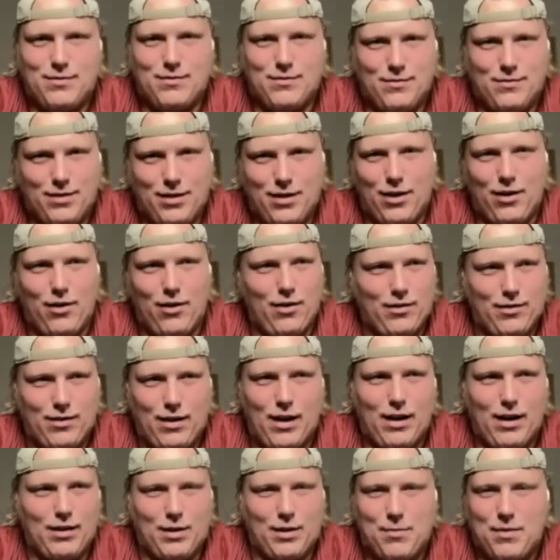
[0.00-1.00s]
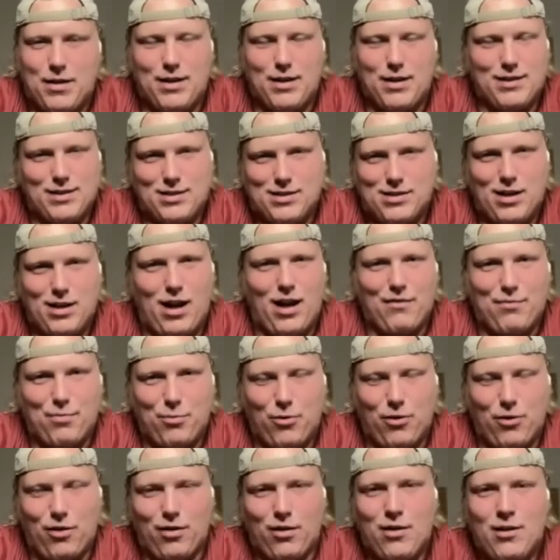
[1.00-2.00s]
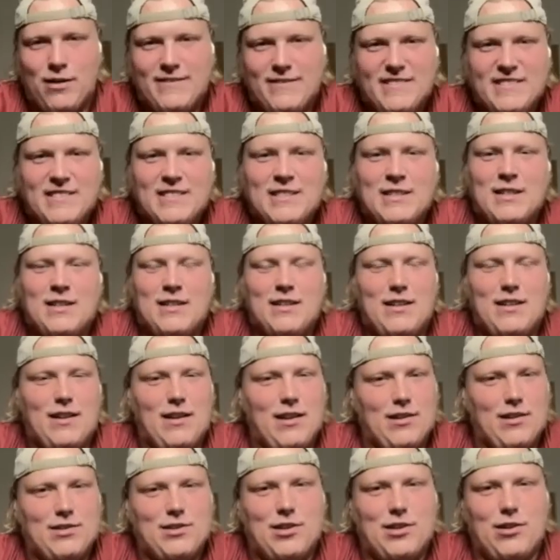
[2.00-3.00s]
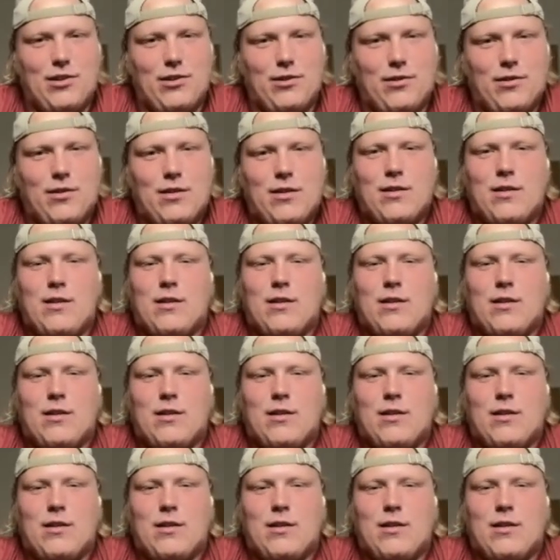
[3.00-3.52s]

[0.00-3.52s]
you know, and I committed as a sophomore, you know. So